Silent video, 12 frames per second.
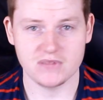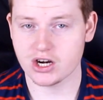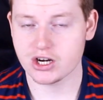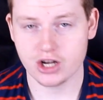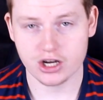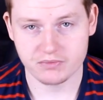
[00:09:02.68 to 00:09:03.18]
I
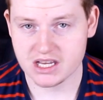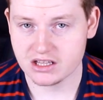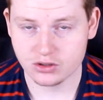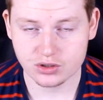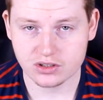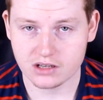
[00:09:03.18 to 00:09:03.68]
don't know.
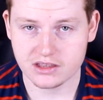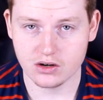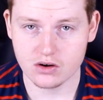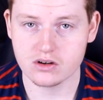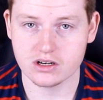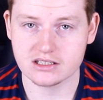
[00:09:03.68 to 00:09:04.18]
It looks like they're
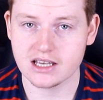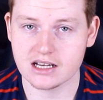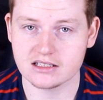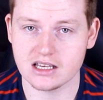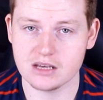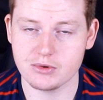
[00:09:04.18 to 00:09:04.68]
not going to sack
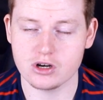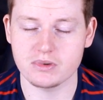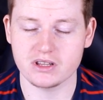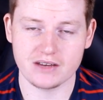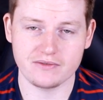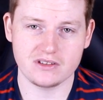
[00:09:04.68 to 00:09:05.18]
Seibold,
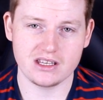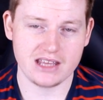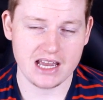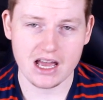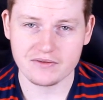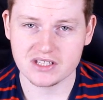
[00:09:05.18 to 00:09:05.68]
but
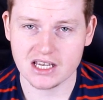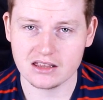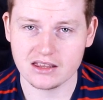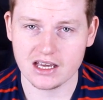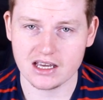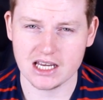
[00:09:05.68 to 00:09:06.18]
they have
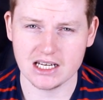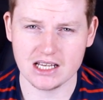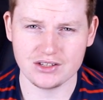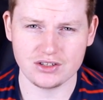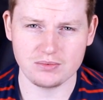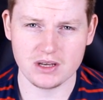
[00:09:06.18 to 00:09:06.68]
said that he
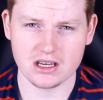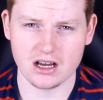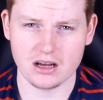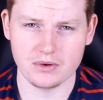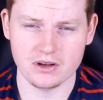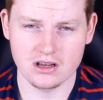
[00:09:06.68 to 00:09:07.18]
needs to pick
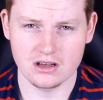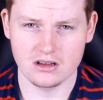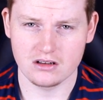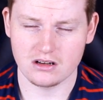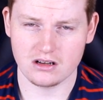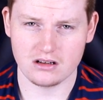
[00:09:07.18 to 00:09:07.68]
up,
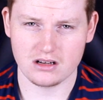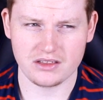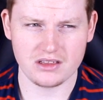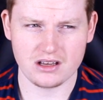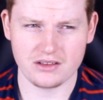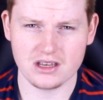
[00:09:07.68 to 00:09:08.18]
I
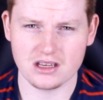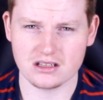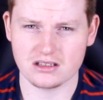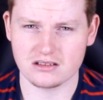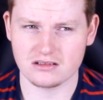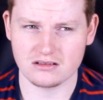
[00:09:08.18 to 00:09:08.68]
think
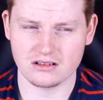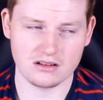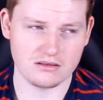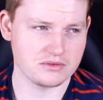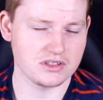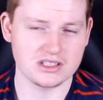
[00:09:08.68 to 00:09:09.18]

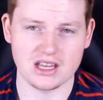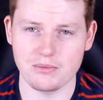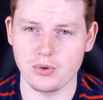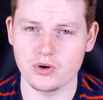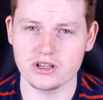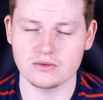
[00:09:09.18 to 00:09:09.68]

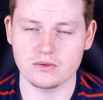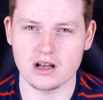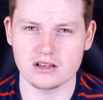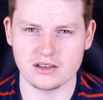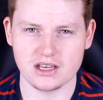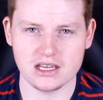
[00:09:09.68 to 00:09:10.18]

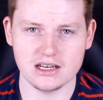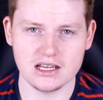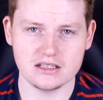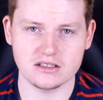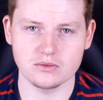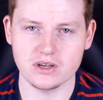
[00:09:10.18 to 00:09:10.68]
points-wise. I think he
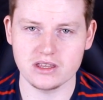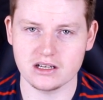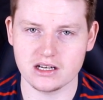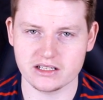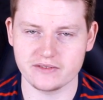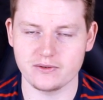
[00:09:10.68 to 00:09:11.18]
needs to win the
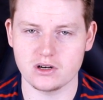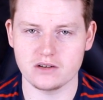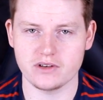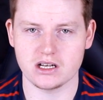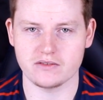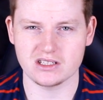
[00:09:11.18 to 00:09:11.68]
next
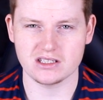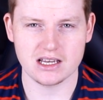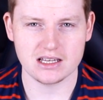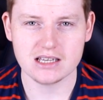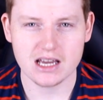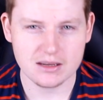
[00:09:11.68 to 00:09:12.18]
5 out of his
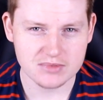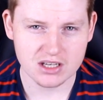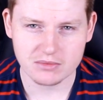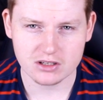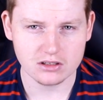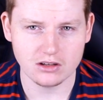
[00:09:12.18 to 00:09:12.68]
10 games,
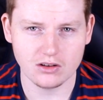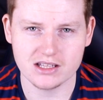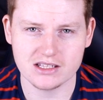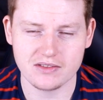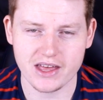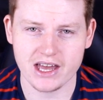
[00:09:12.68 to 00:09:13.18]
something along the
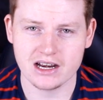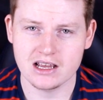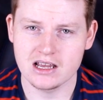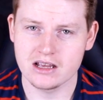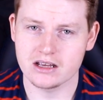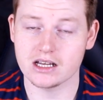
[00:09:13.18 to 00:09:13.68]
lines of that.
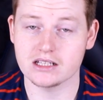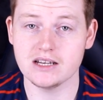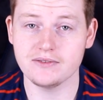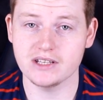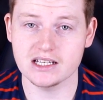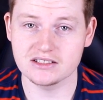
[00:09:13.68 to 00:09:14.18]

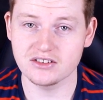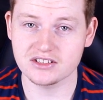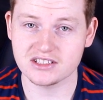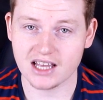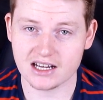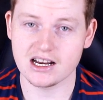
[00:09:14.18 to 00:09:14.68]
Definitely has not
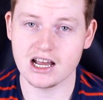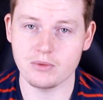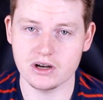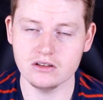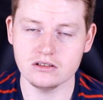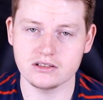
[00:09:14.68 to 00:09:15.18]
started that
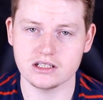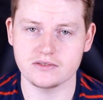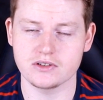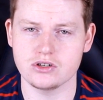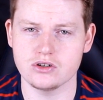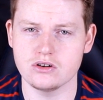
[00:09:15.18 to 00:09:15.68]
well, that's
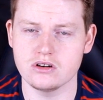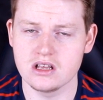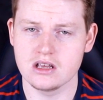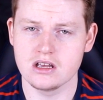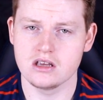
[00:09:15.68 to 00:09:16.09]
for sure.